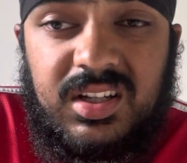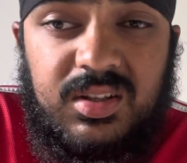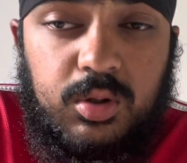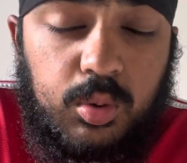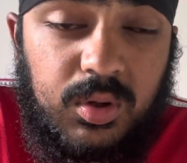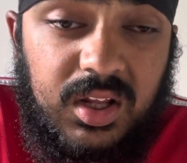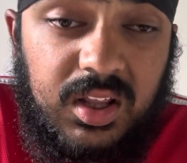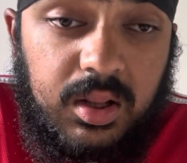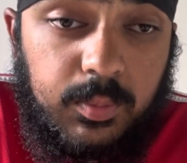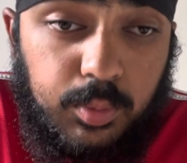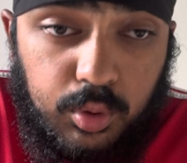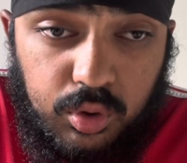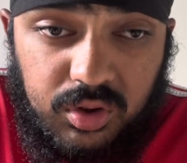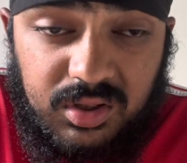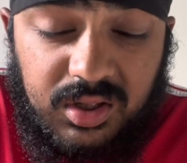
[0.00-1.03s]
doing it in the
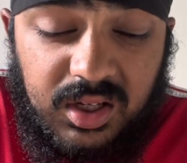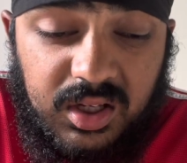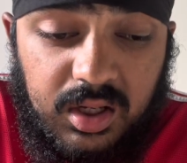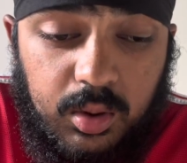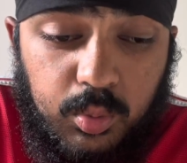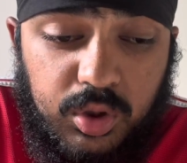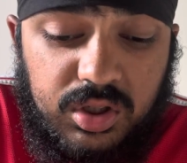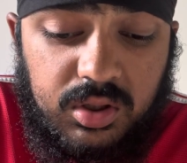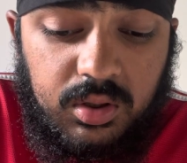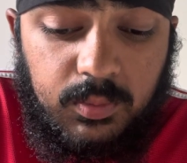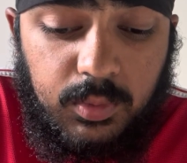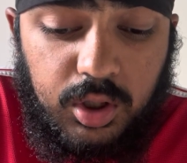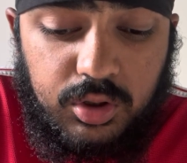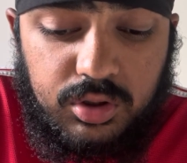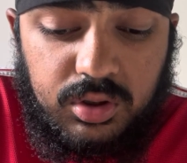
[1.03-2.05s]
Bundesliga, which is a
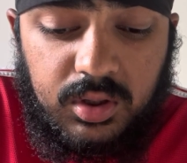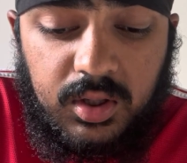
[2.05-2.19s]
much